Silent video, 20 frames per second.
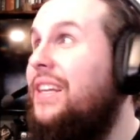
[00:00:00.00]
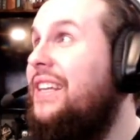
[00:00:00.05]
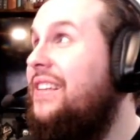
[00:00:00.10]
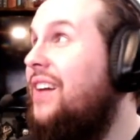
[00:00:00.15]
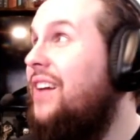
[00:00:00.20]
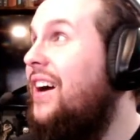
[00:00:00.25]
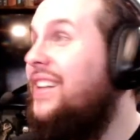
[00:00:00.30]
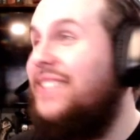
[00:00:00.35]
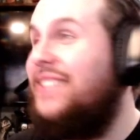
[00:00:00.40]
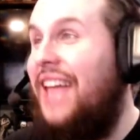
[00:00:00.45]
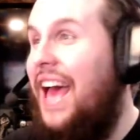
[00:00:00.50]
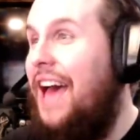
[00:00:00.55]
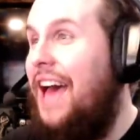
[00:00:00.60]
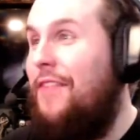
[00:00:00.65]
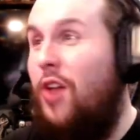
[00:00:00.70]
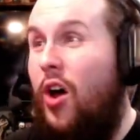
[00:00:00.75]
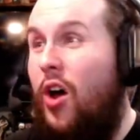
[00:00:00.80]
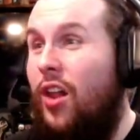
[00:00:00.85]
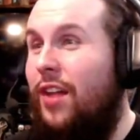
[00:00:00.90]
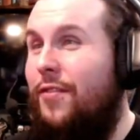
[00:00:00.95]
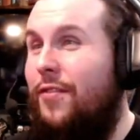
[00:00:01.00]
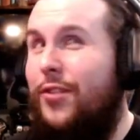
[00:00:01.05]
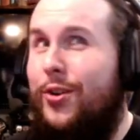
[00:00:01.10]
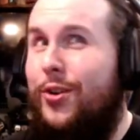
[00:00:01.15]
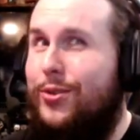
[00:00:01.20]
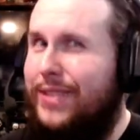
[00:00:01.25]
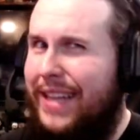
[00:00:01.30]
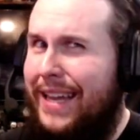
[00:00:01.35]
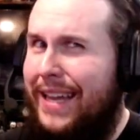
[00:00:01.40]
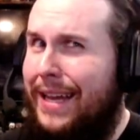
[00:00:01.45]
does have all of
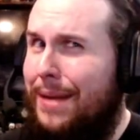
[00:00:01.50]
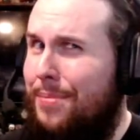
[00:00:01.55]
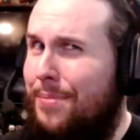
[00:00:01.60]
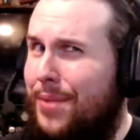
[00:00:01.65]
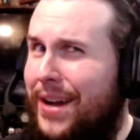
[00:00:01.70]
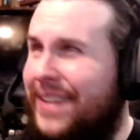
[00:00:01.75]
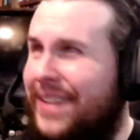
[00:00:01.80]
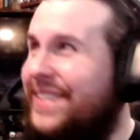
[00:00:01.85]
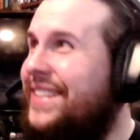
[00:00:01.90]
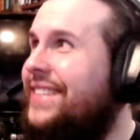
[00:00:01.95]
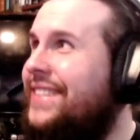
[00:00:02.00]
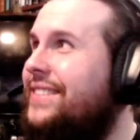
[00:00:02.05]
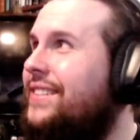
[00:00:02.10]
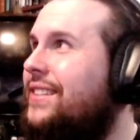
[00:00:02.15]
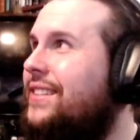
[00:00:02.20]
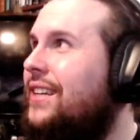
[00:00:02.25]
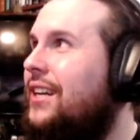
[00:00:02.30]
those in abundance.